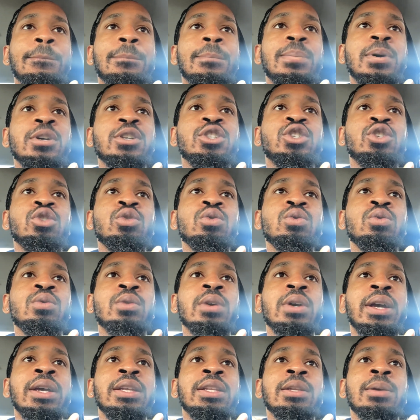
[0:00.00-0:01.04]
put you
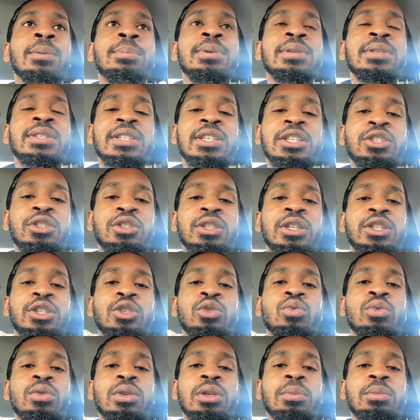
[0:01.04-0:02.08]
in the position that
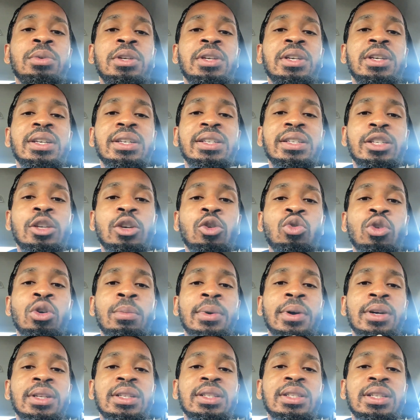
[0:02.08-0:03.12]
you want to be in. Don't worry
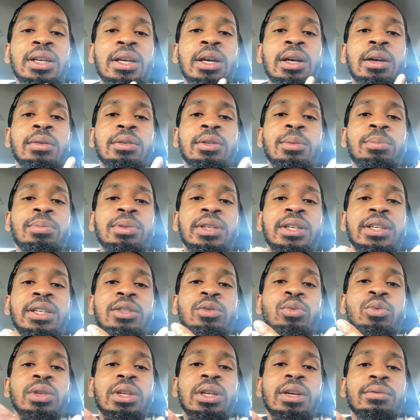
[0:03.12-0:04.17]
about the time, the place,
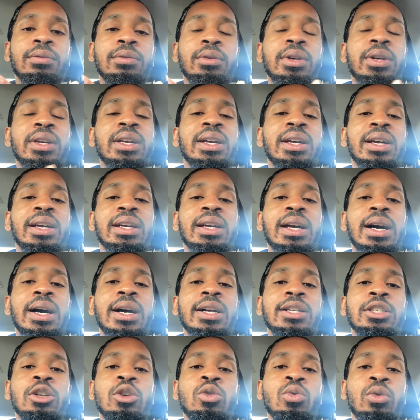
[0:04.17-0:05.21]
whatever.
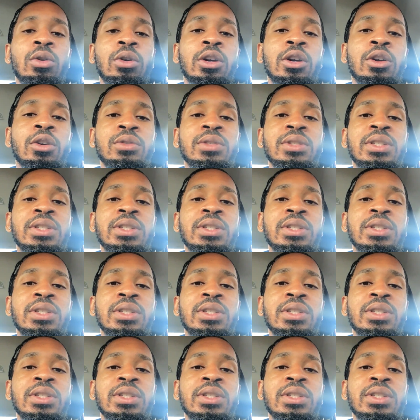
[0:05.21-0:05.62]
God don't work on